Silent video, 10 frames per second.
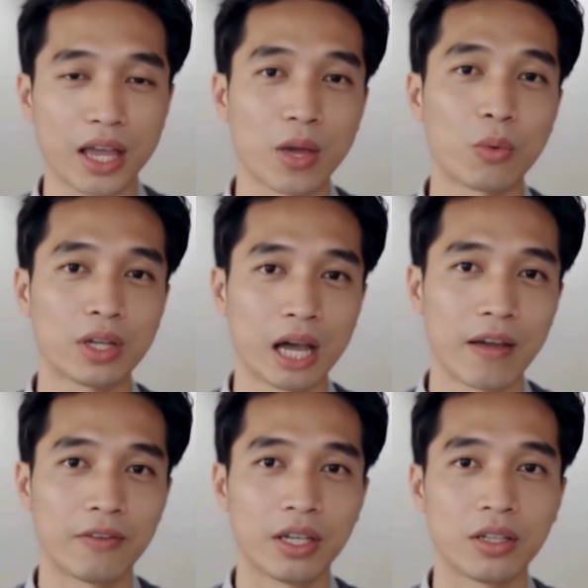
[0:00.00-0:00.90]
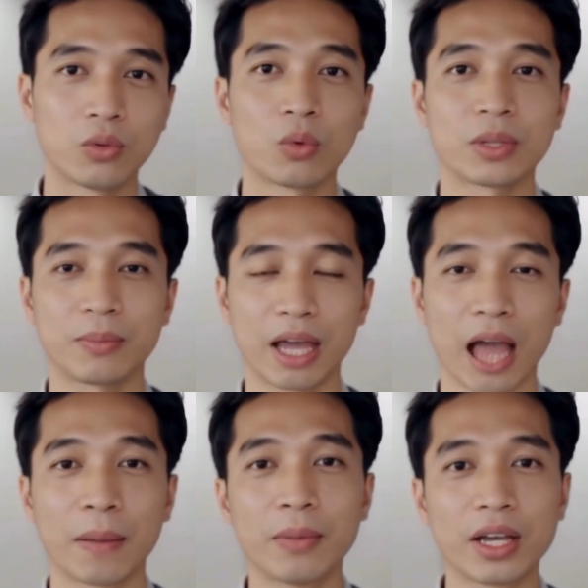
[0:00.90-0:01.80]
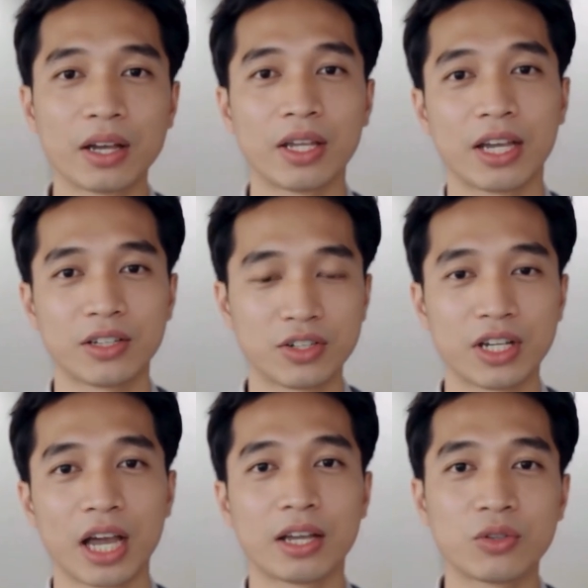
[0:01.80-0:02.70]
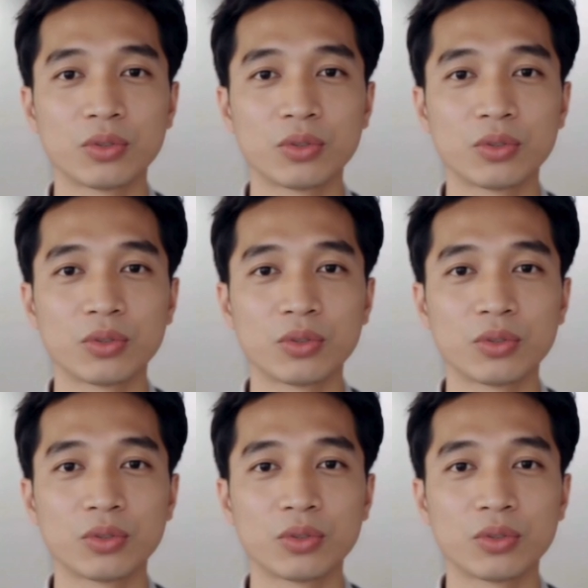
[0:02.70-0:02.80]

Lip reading: and we're diving into what's been happening on the SGX